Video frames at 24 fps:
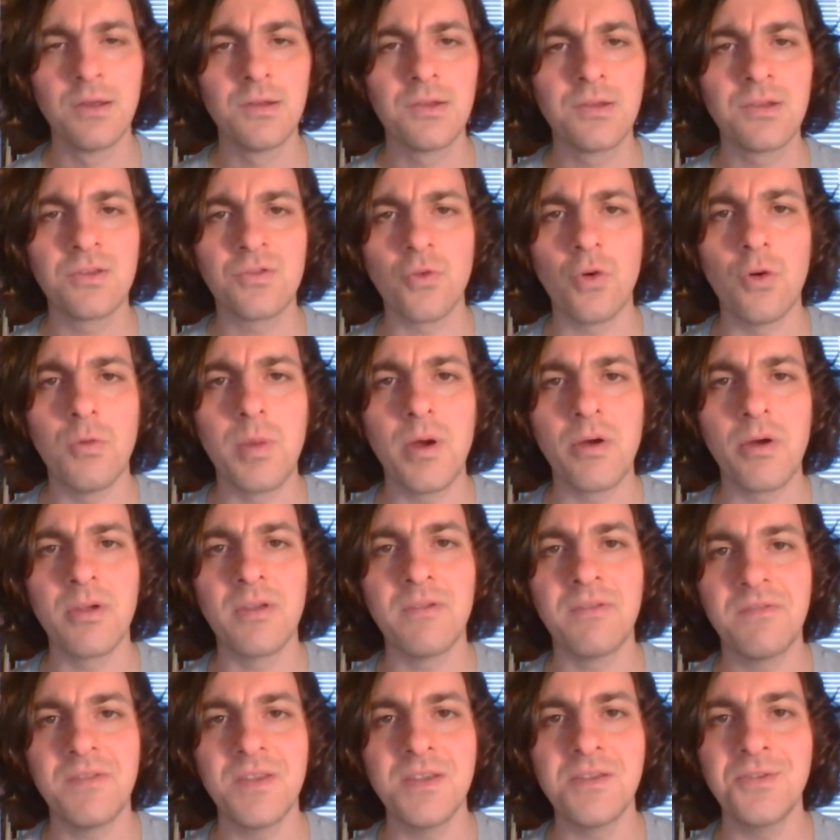
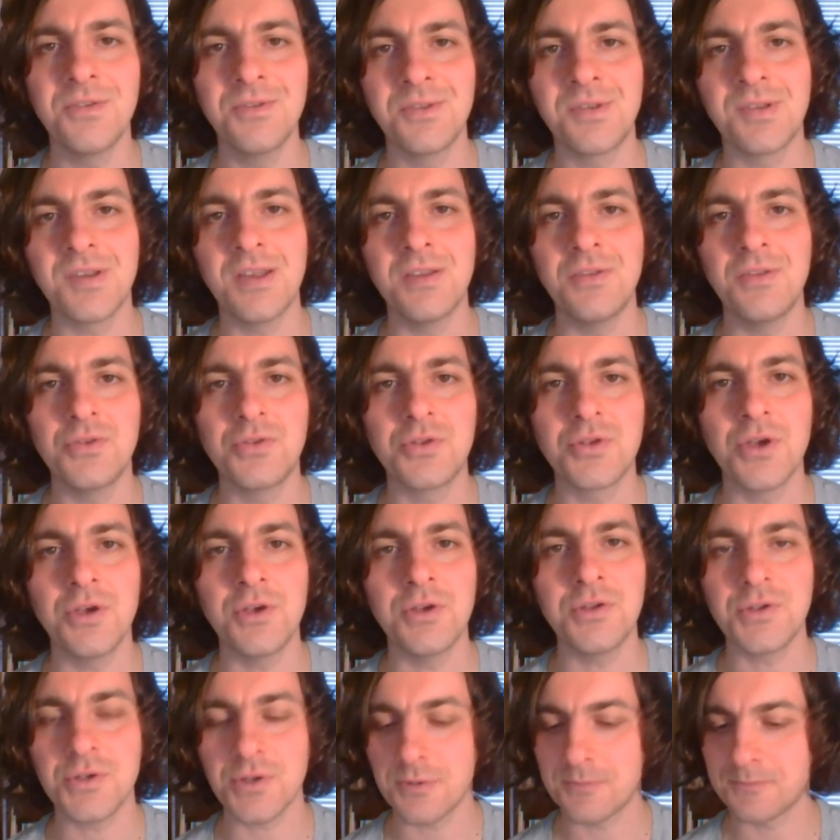Strawberry Fields in
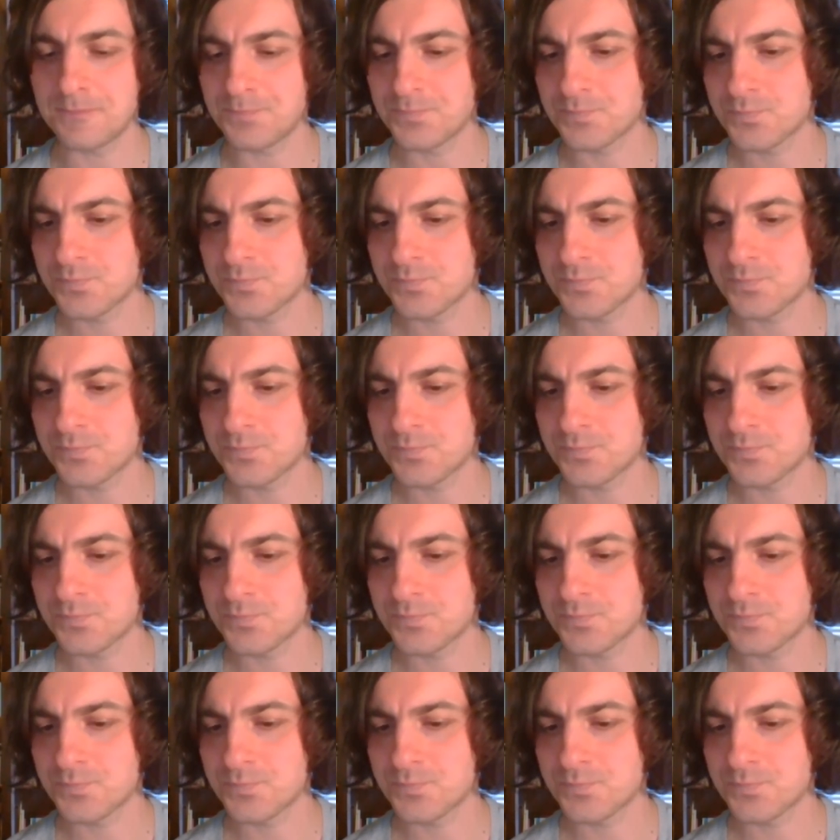Church.